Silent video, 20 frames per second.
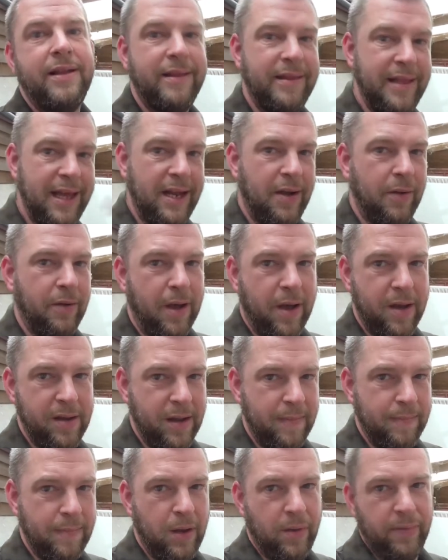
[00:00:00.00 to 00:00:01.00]
Then I'll go and
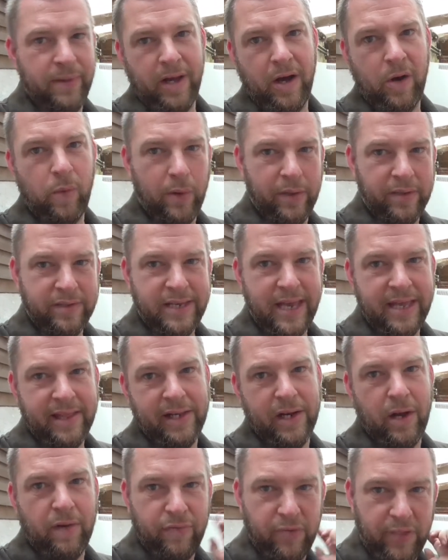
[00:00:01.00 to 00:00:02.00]
unbolt the old one, take
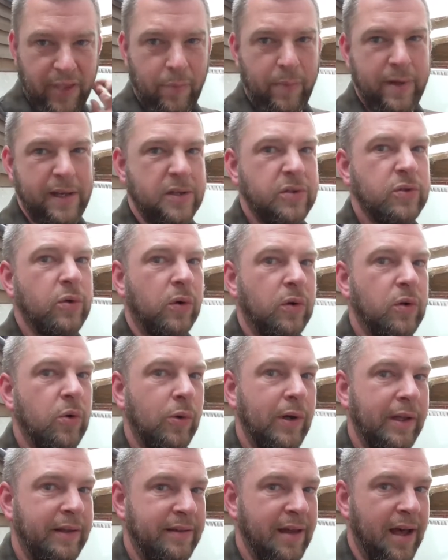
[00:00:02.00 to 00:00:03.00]
that off, and then we can sort of
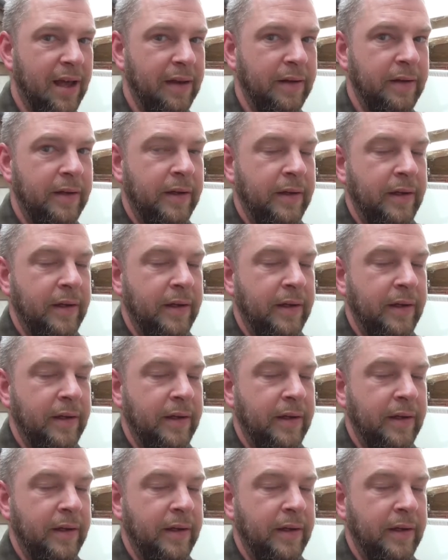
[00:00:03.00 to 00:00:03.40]
call it done.